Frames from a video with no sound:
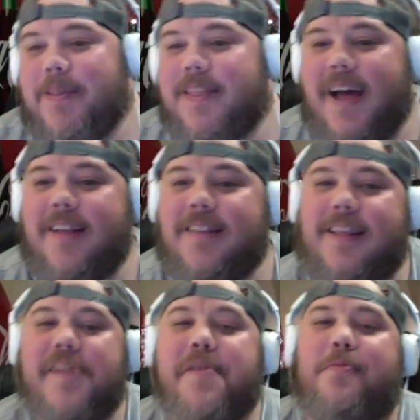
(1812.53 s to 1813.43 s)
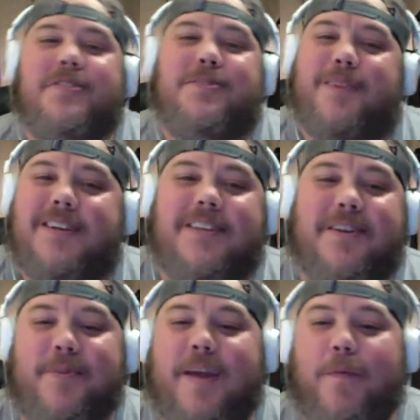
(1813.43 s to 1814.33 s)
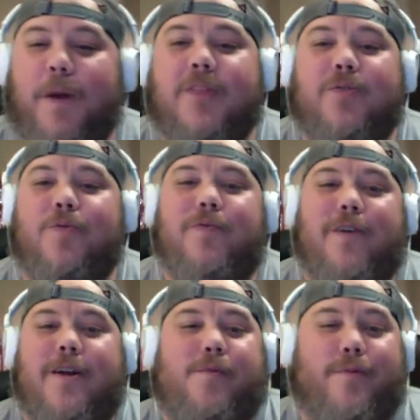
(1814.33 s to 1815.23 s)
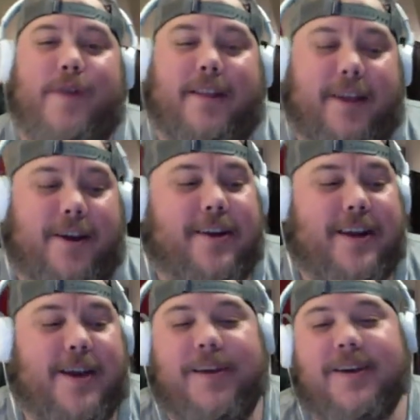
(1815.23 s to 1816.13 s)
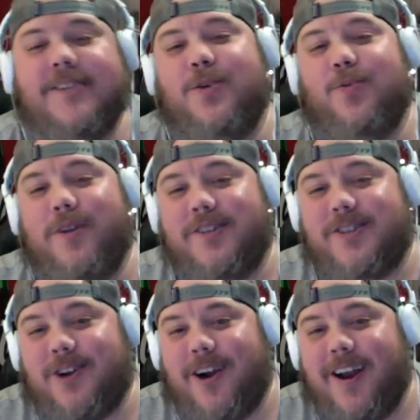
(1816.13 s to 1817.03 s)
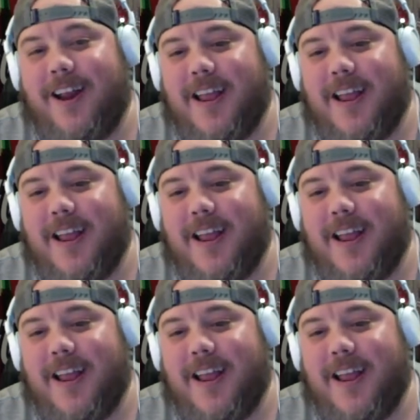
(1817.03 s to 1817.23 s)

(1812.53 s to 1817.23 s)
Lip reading: that it was because we went through for a really good deal because it wouldn't start.